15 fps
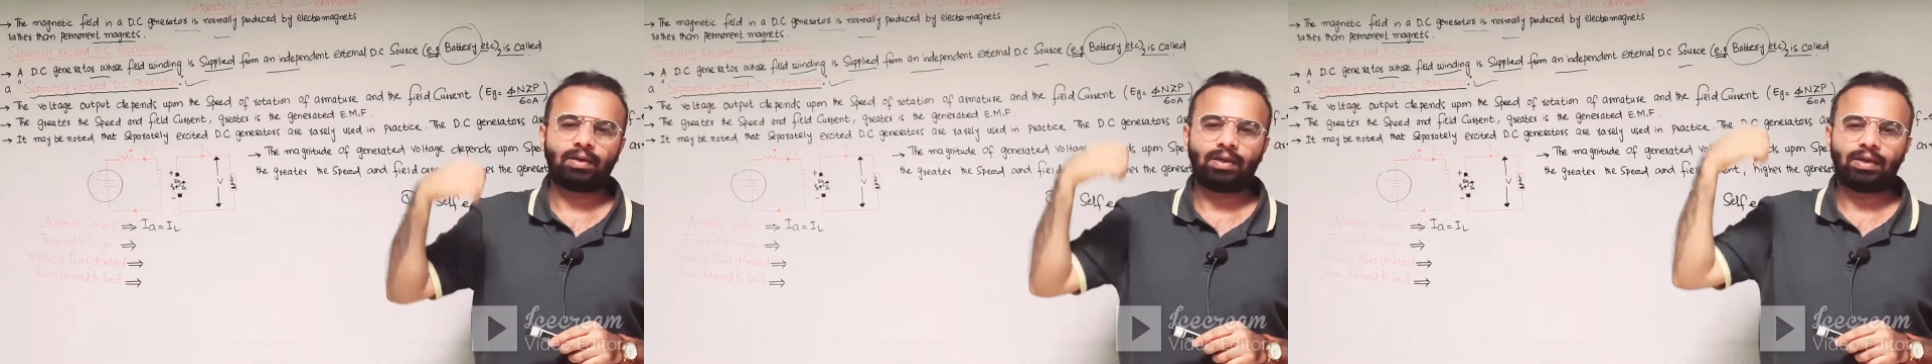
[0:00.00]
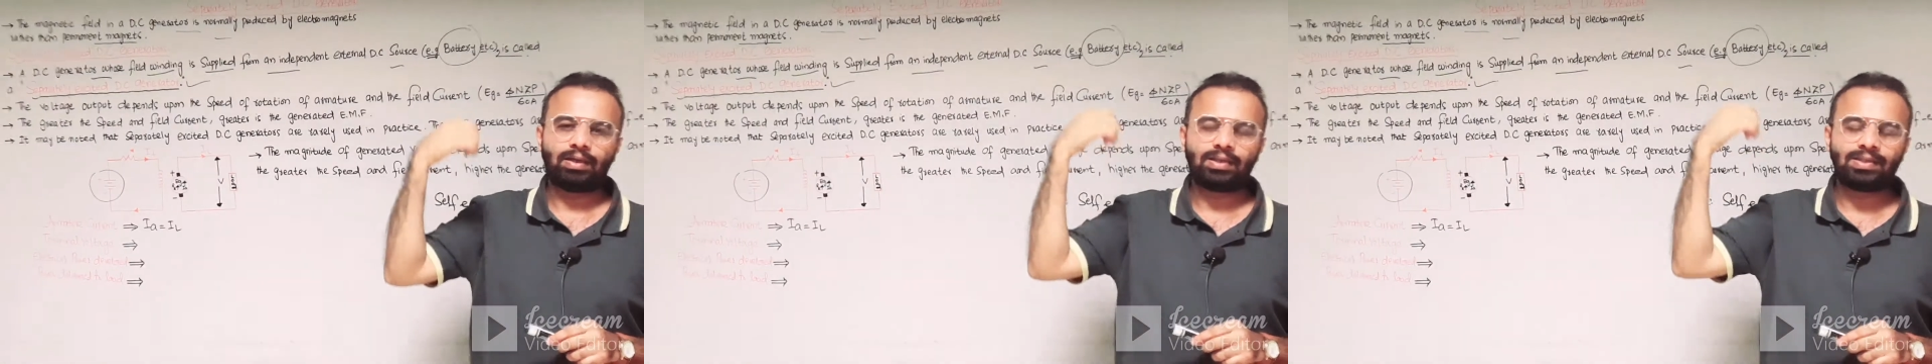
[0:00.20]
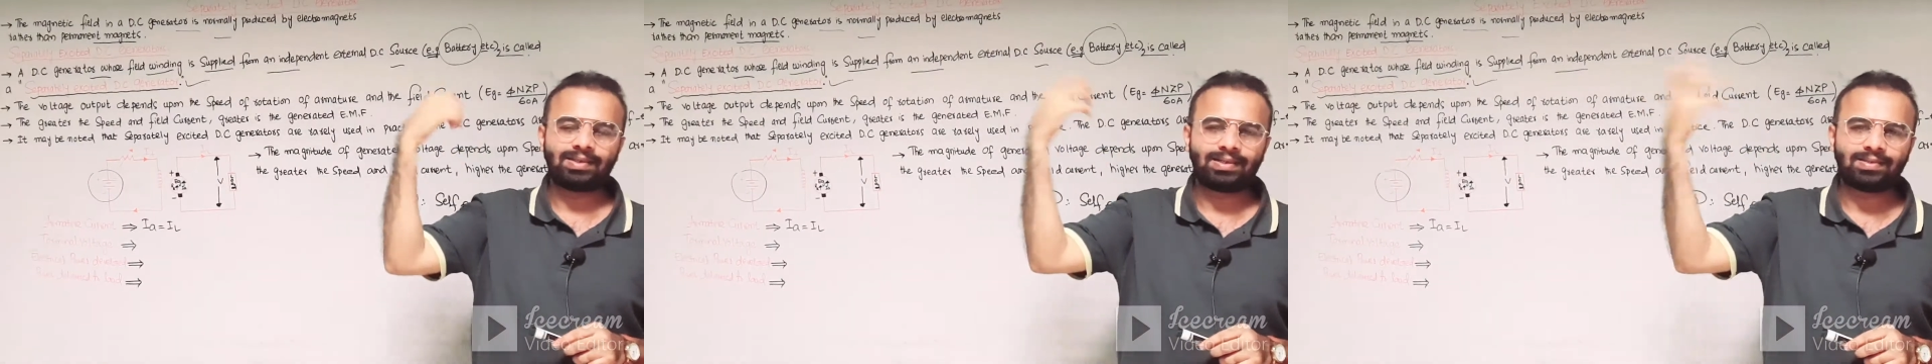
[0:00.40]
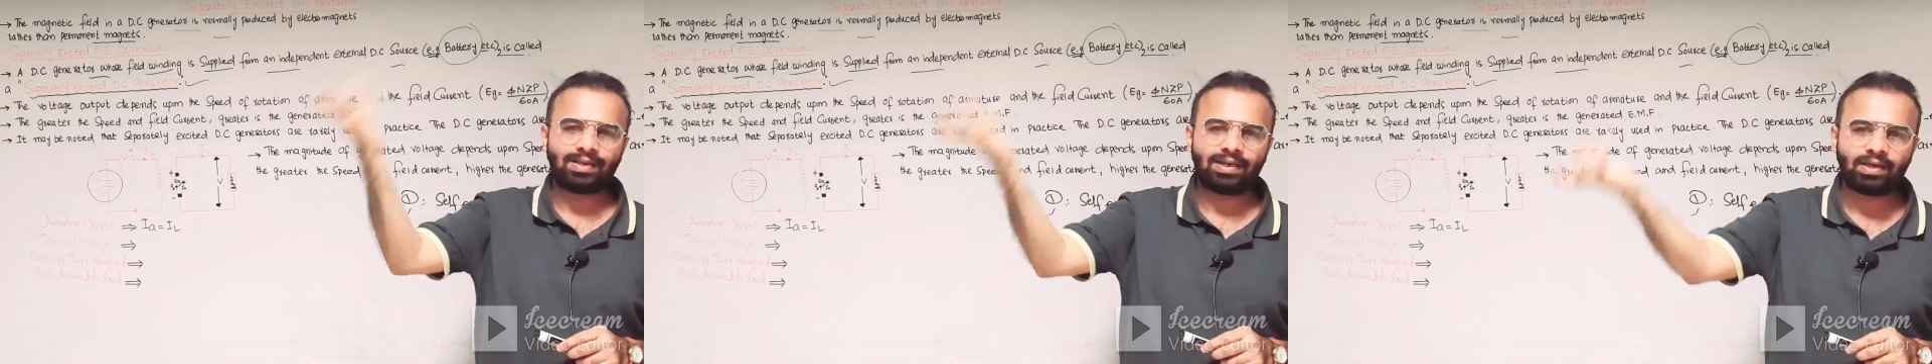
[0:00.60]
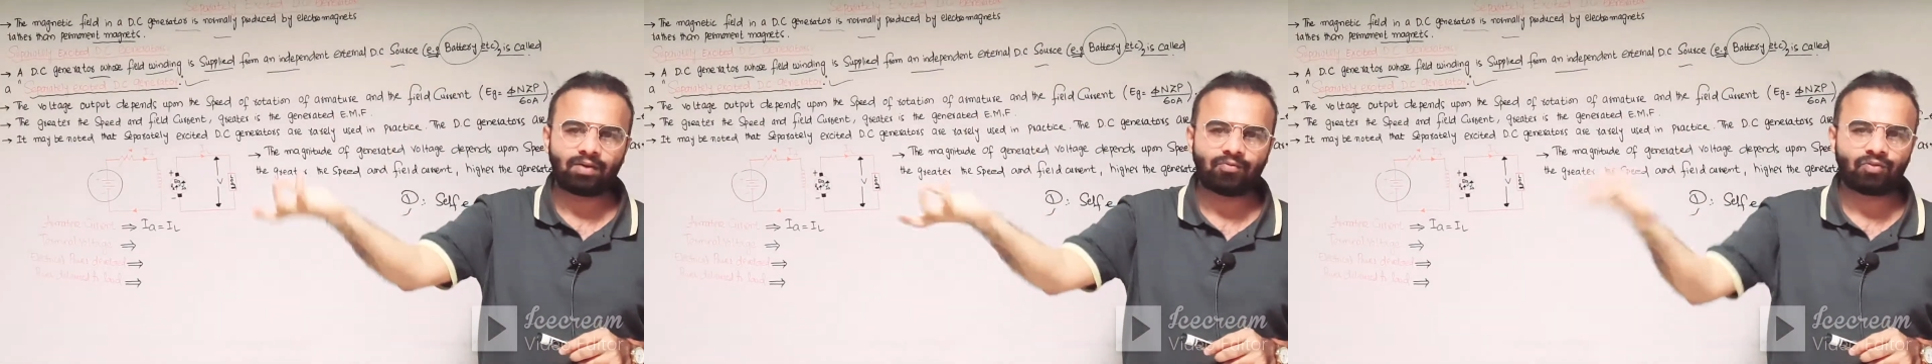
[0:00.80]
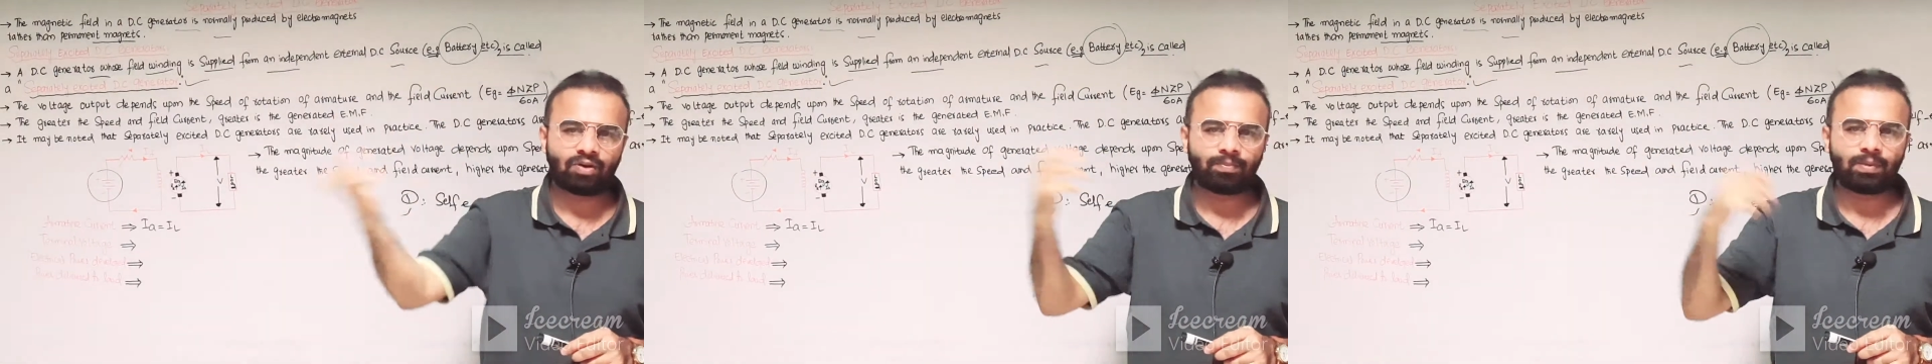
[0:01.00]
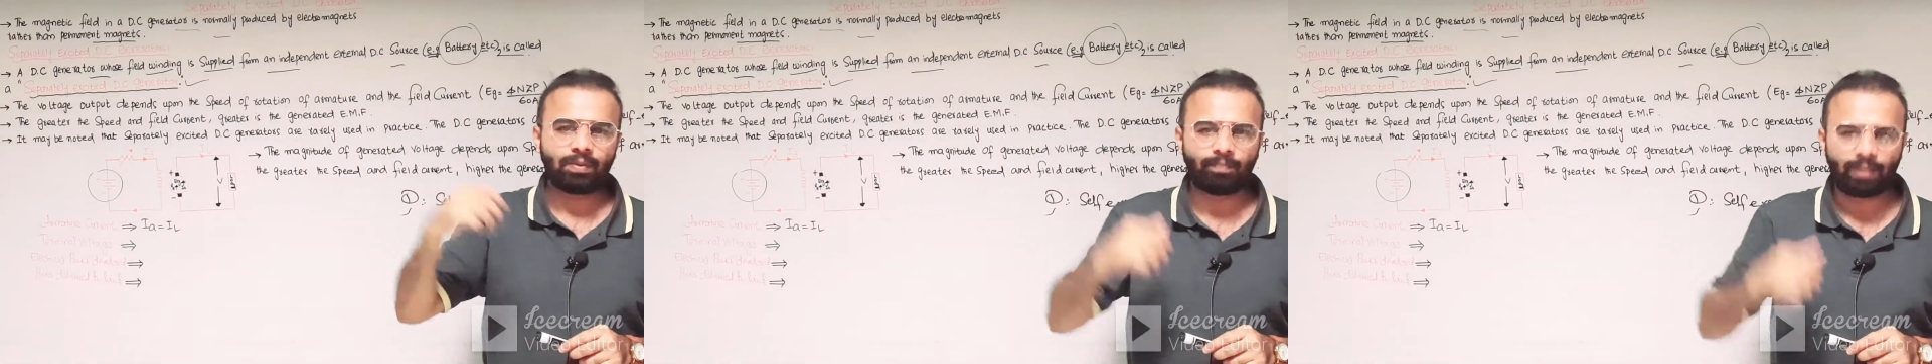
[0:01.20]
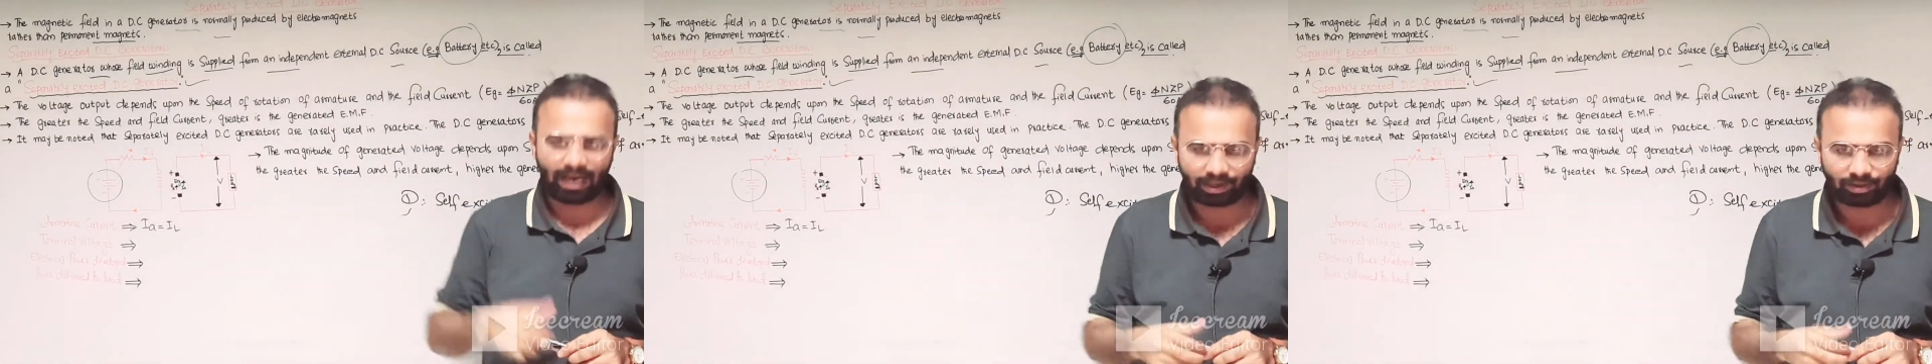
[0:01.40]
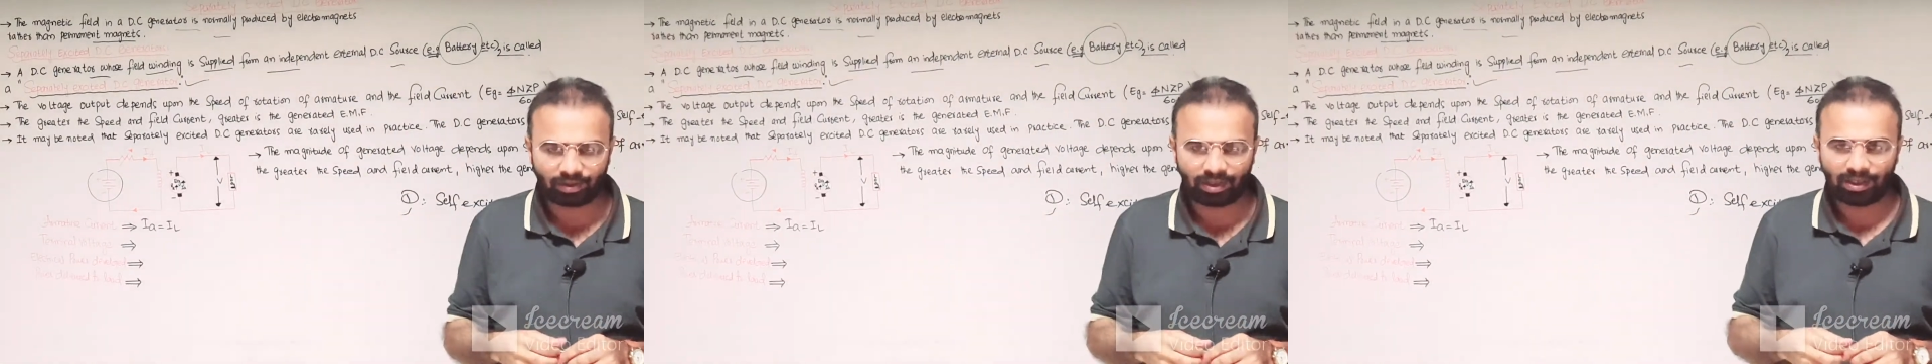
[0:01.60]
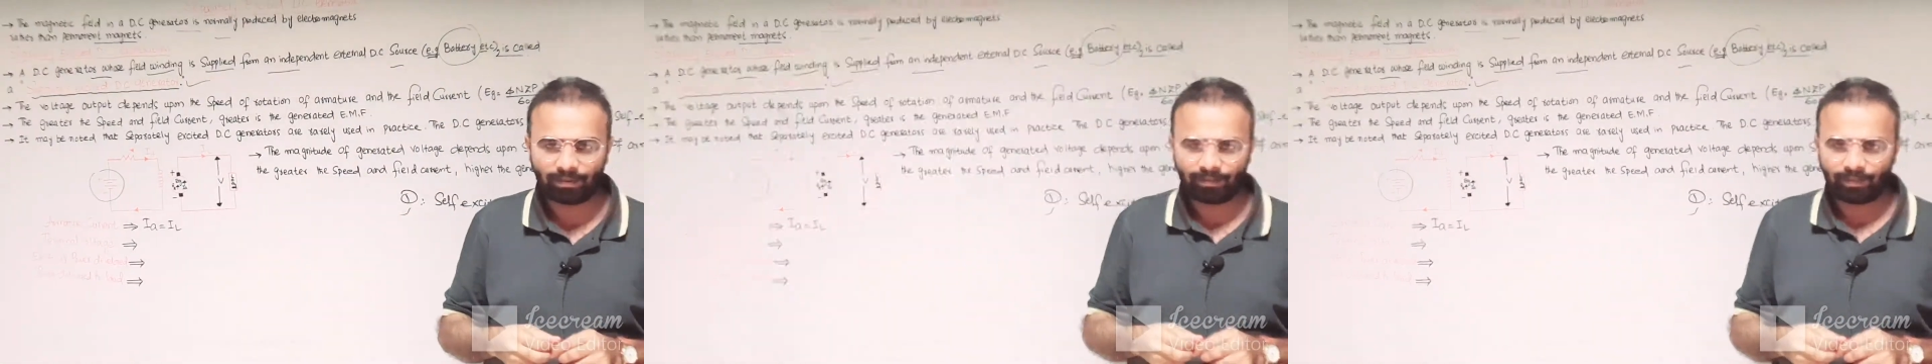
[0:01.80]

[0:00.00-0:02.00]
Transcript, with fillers: it is excited from the battery.